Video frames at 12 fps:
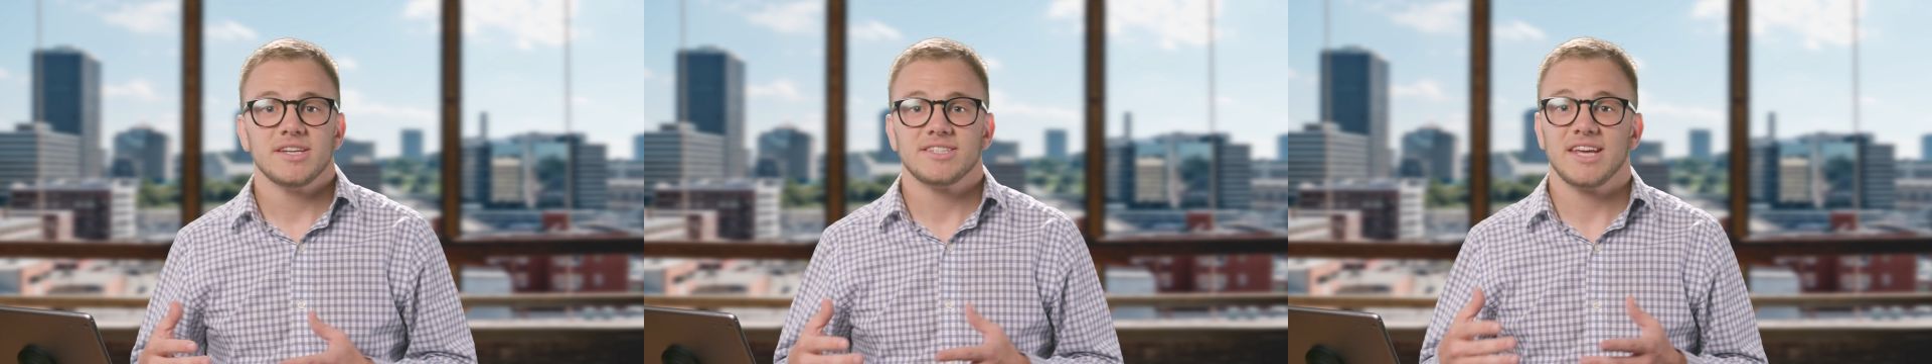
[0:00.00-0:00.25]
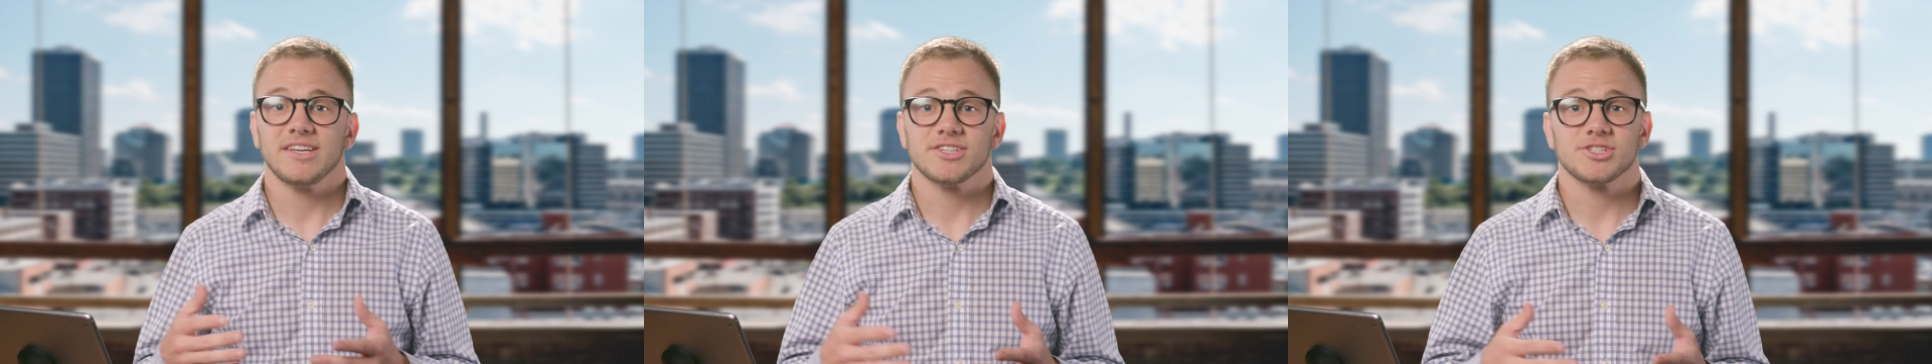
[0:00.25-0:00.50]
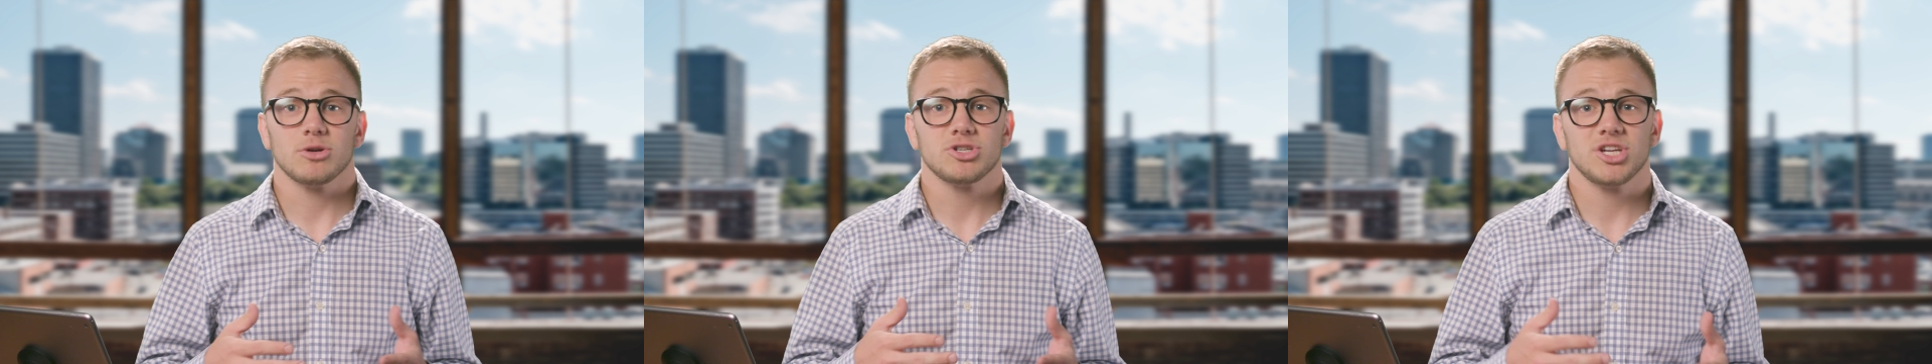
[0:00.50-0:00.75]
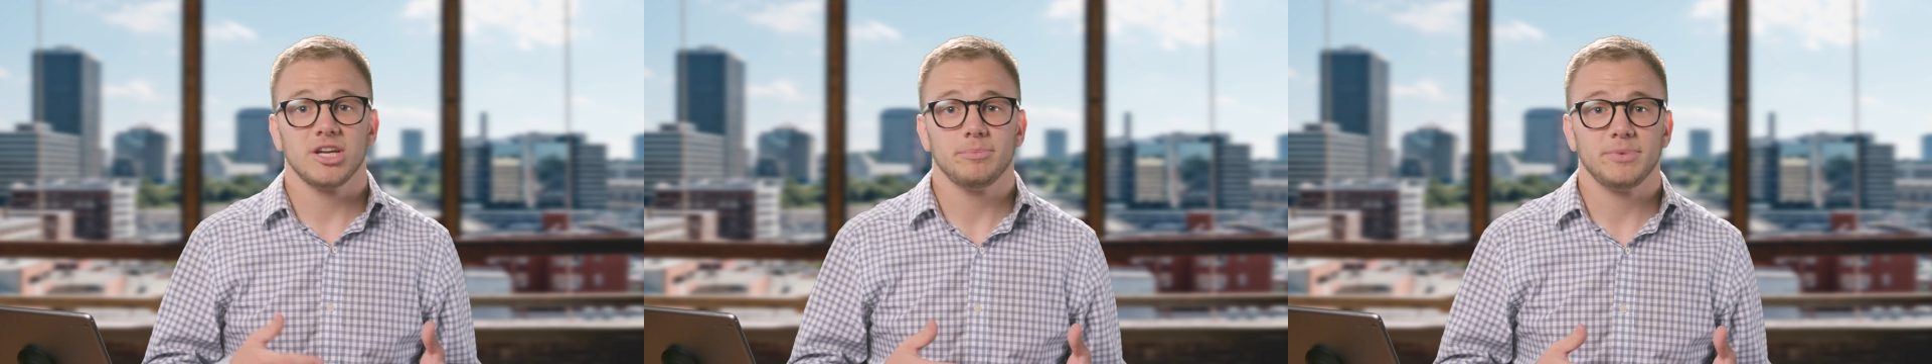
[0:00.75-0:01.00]
take
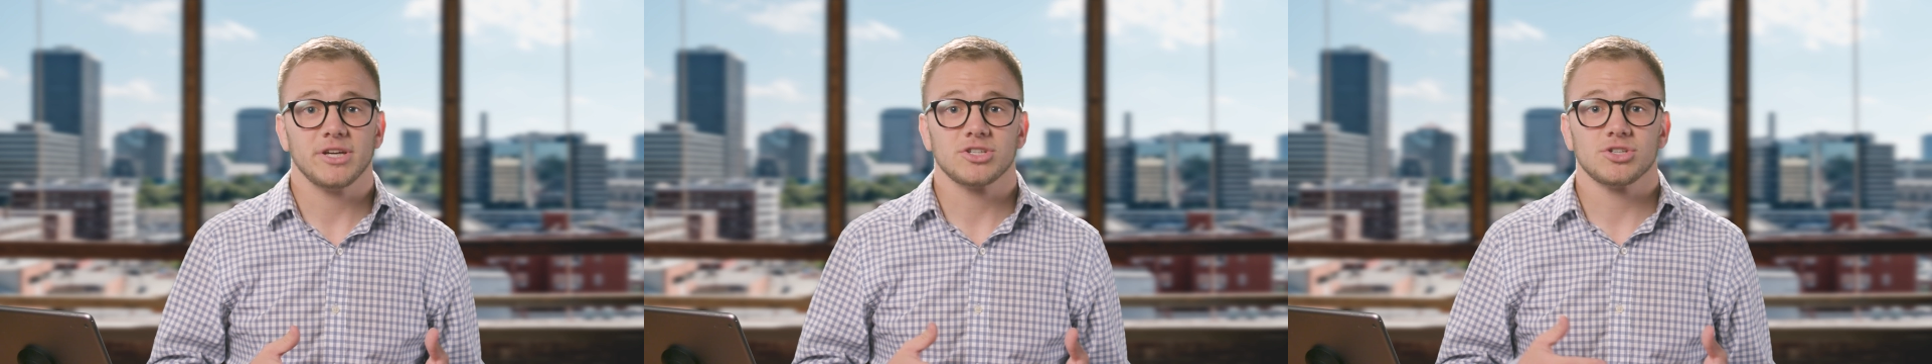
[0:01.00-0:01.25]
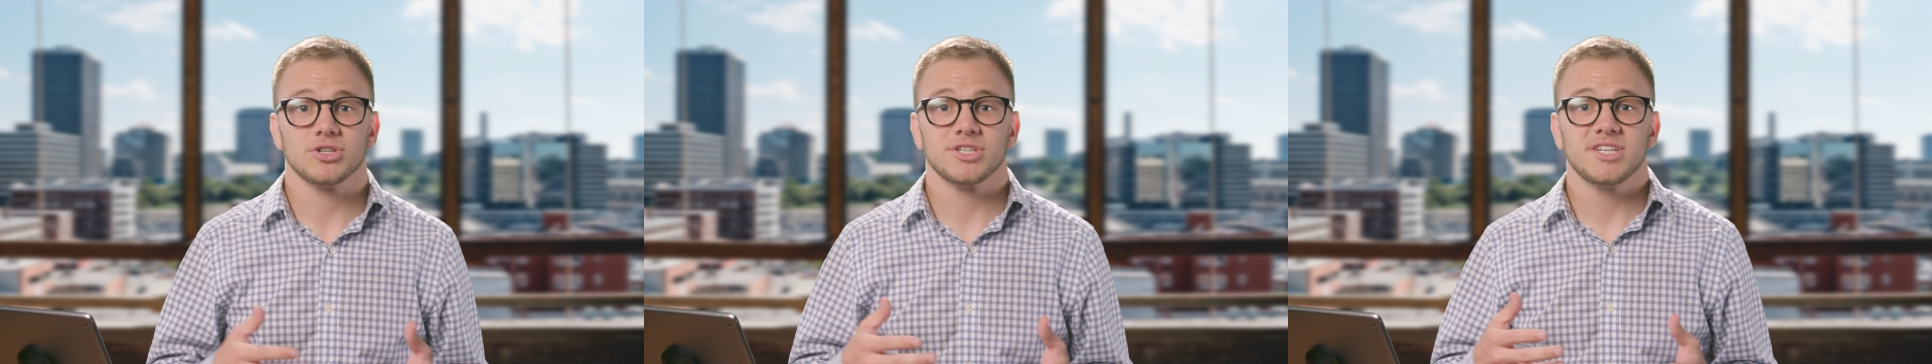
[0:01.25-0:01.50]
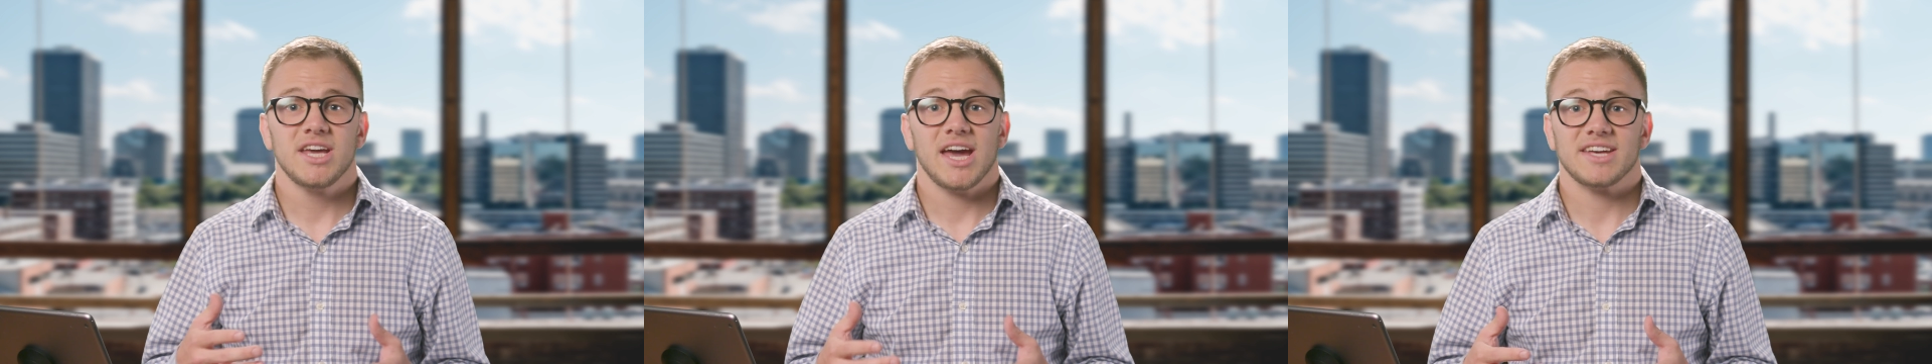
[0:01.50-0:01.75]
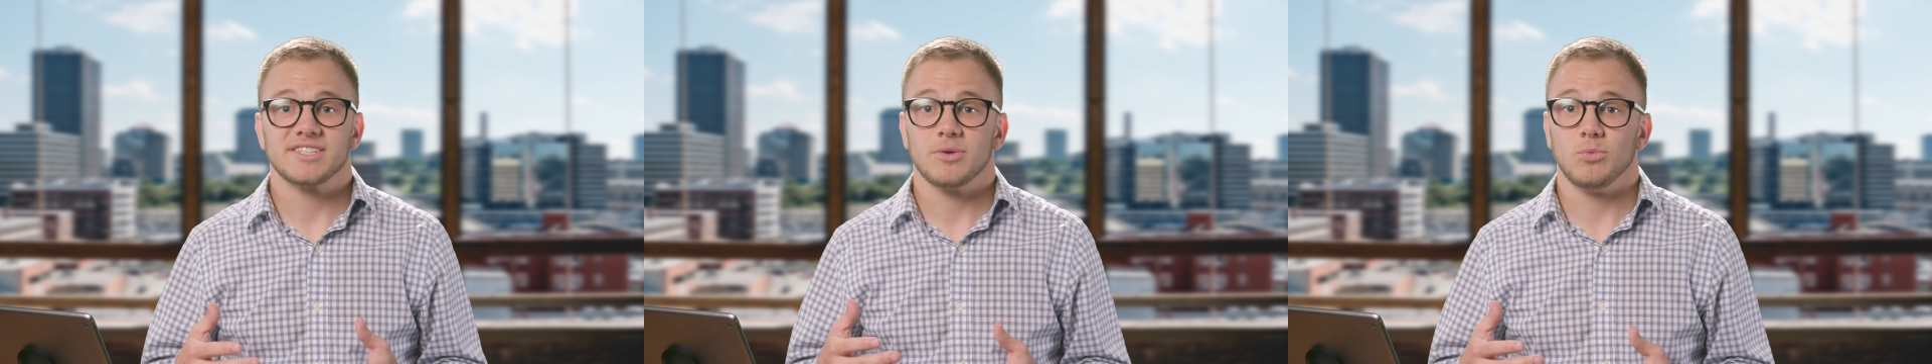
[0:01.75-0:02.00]
associated pictures
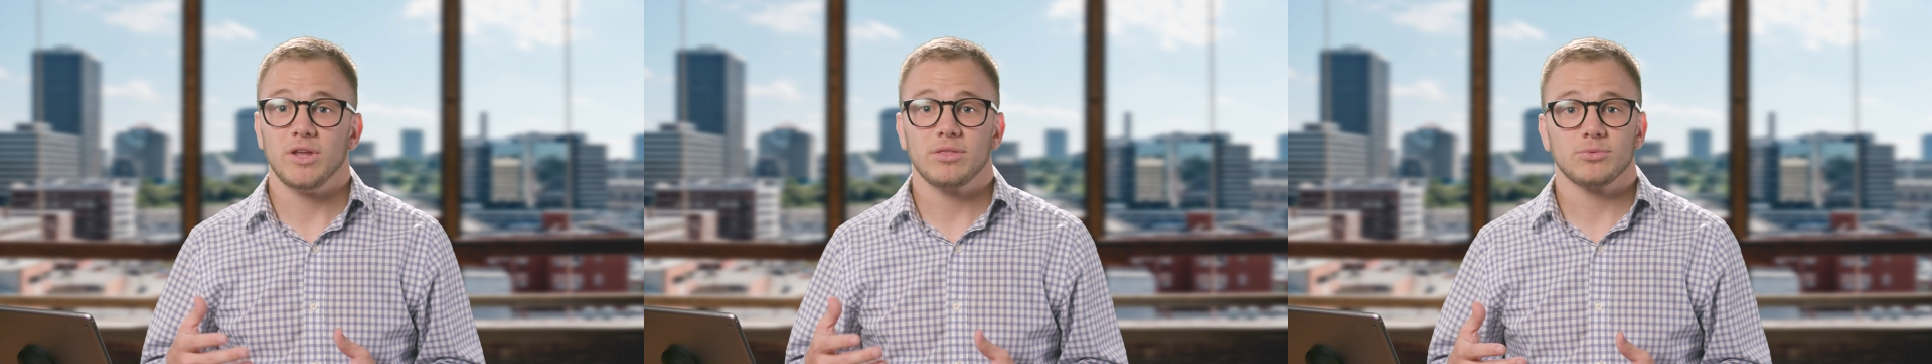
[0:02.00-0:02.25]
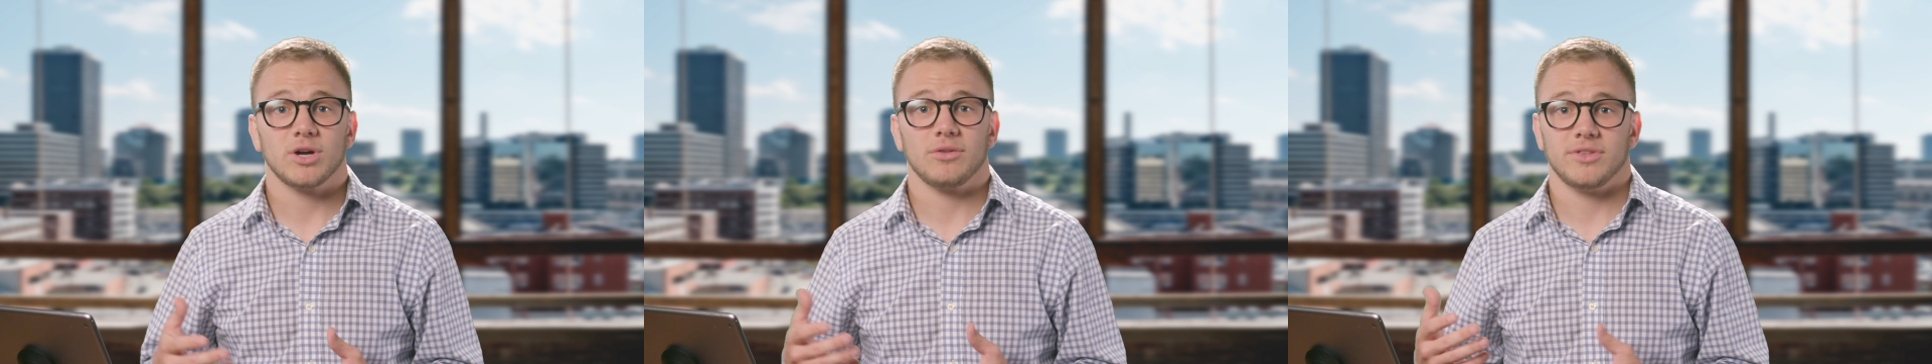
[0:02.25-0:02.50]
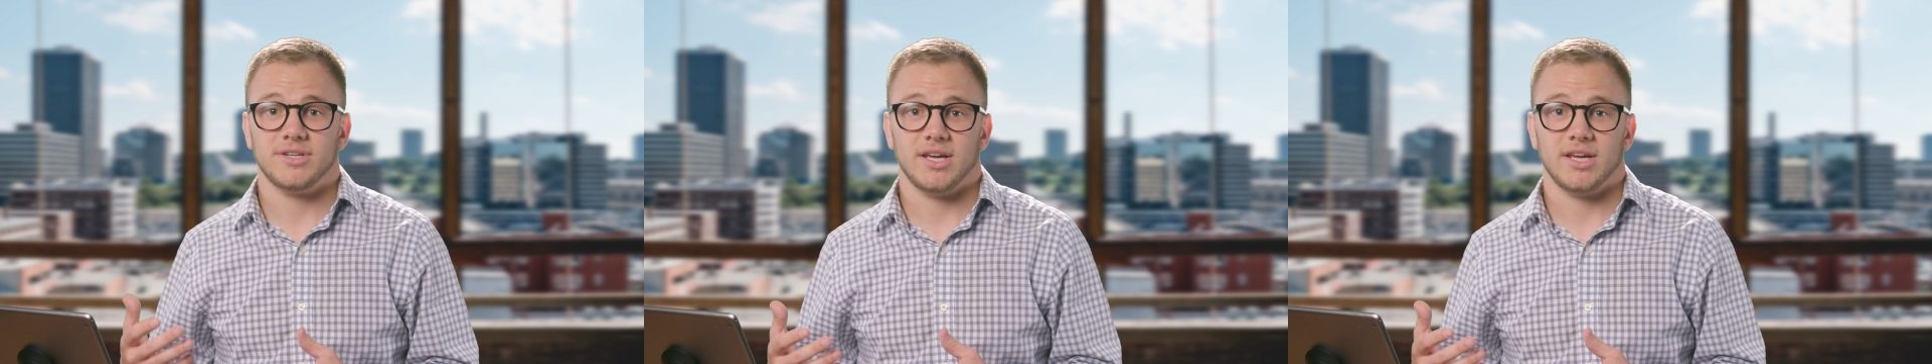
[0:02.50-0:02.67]
as they went throughout the